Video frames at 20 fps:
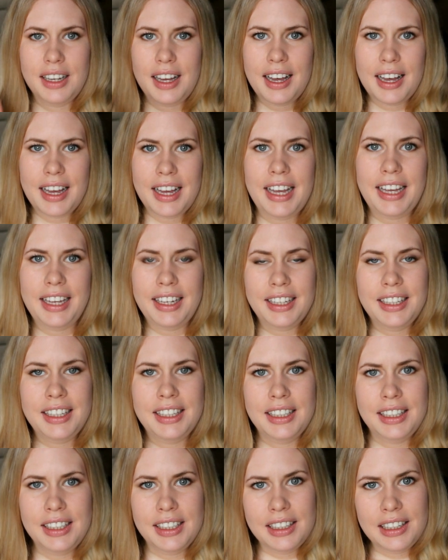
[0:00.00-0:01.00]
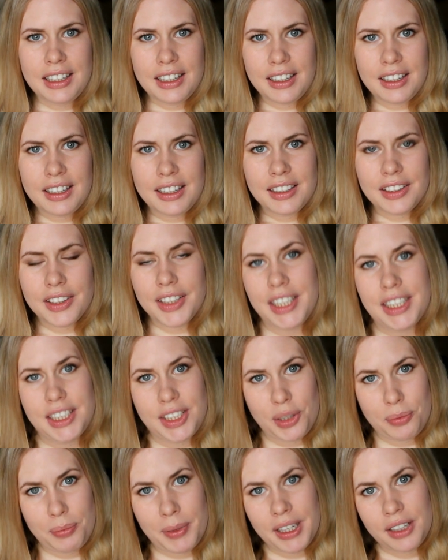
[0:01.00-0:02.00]
I Thought I
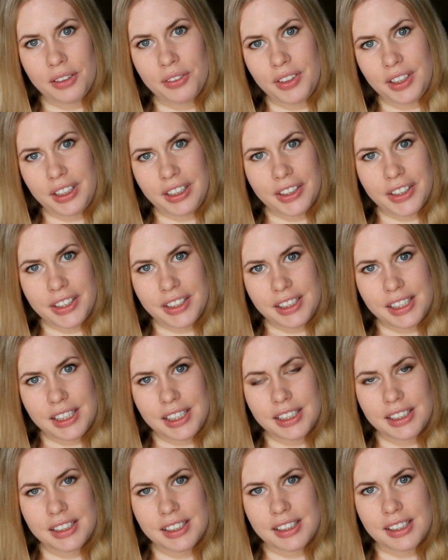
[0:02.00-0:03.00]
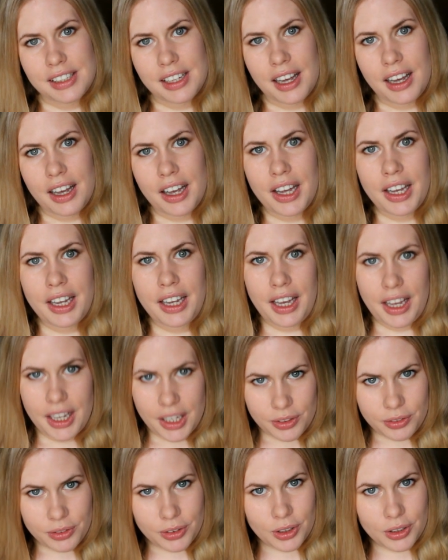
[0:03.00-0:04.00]
should make a video since I
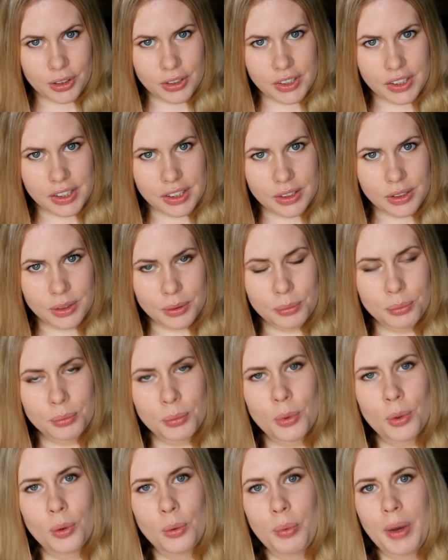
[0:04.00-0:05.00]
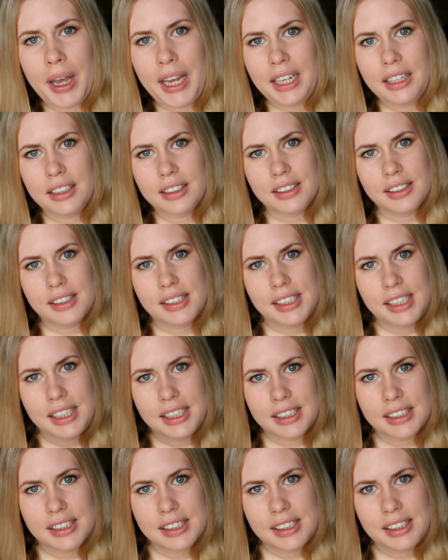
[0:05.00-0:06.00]
have lost more weight
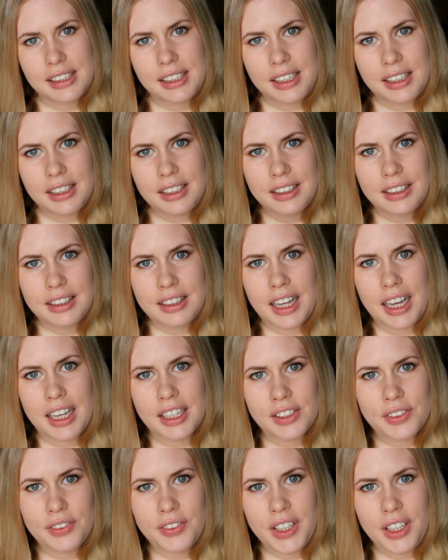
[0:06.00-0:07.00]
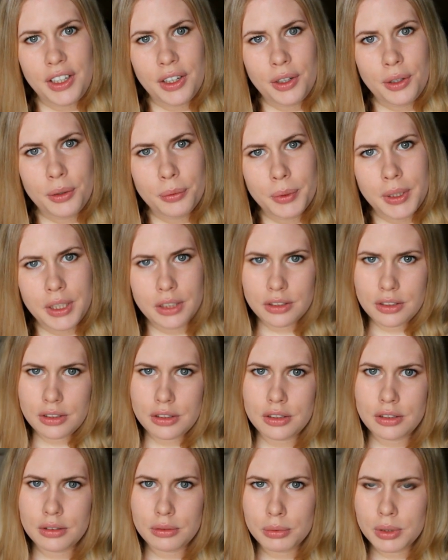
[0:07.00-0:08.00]
since the last video
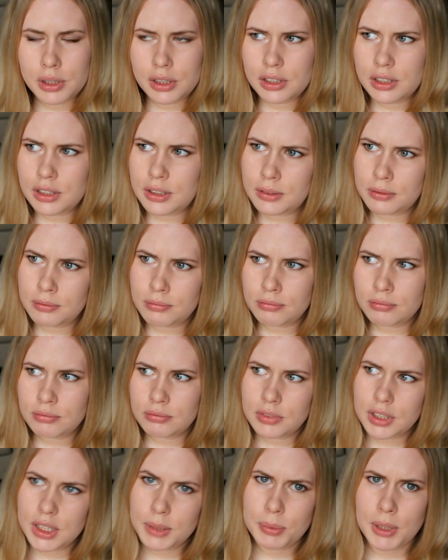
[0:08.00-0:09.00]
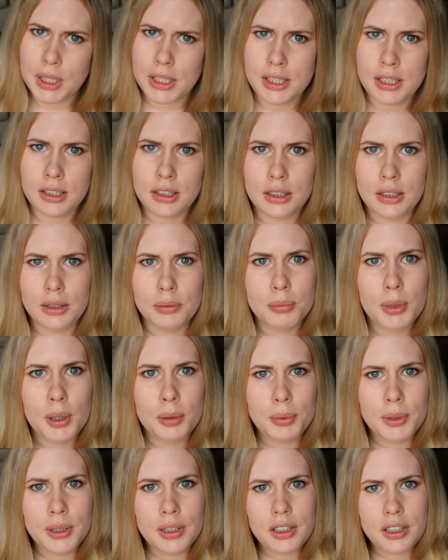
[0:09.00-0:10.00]
which was surprisingly
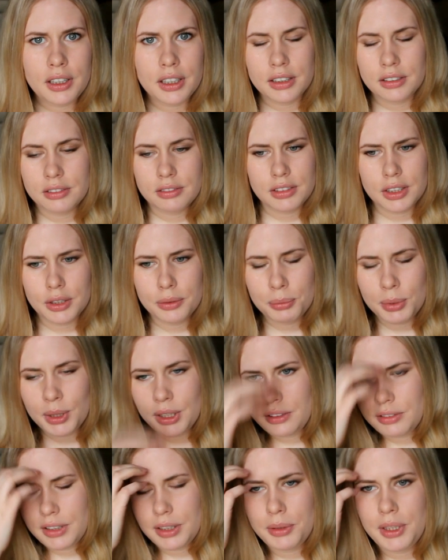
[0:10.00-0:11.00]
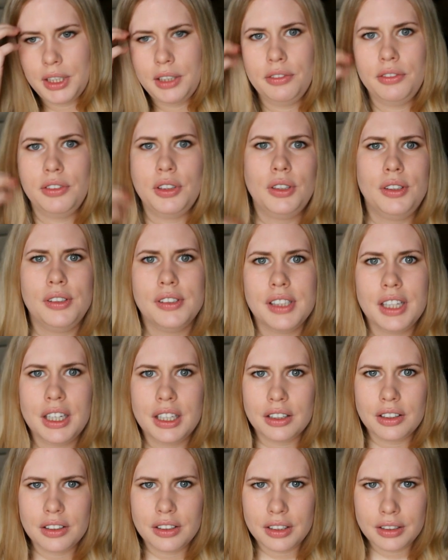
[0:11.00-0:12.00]
popular. I couldn't believe how many views
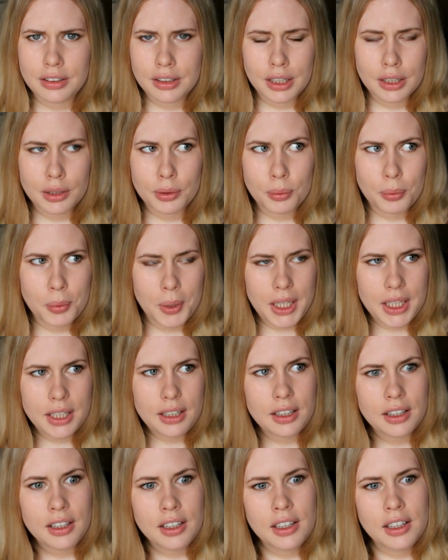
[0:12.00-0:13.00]
that got in like a week.